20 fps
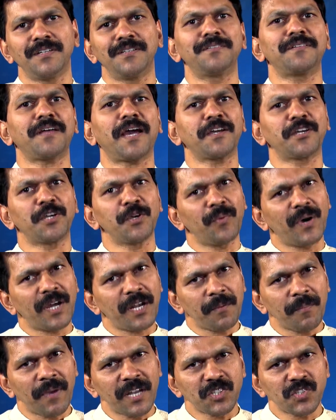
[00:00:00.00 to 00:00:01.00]
Thank you
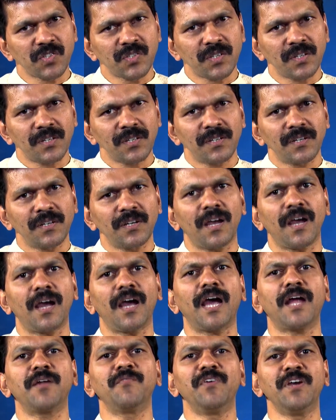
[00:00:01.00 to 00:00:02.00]
very much
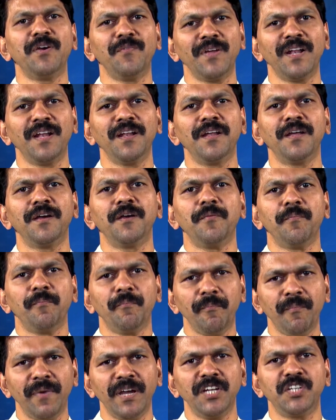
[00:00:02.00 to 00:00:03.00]
and we will
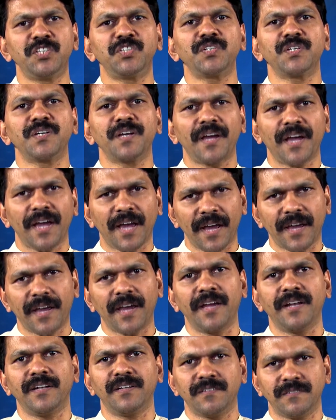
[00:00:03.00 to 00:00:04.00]
meet
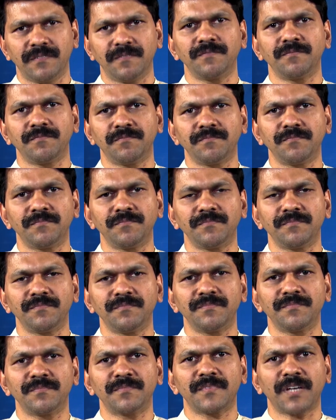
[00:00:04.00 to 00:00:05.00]
again.
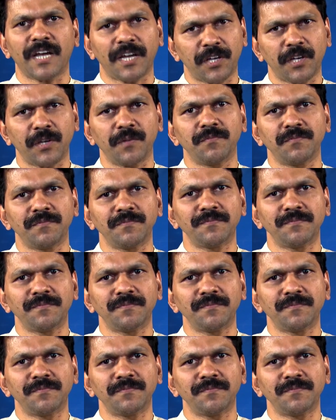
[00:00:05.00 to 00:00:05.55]
Thank you.